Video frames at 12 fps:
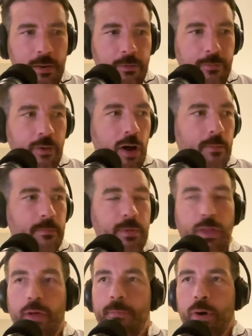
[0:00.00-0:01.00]
from
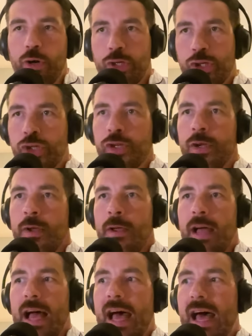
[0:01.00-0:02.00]
the bush,
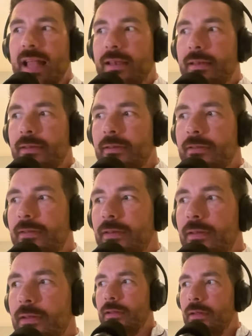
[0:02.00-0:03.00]
and
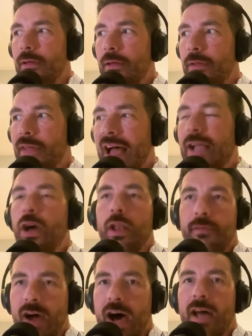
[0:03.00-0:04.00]
that kind
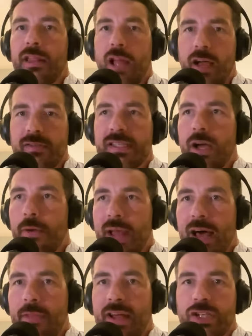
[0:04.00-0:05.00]
of hard lifestyle and
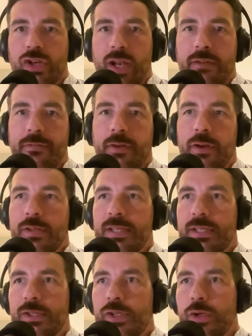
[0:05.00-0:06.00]
how that transfers
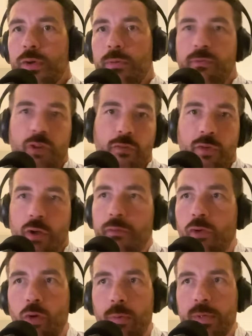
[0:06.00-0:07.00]
into front row
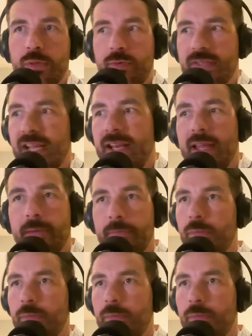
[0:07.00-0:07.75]
forwards. We've seen it.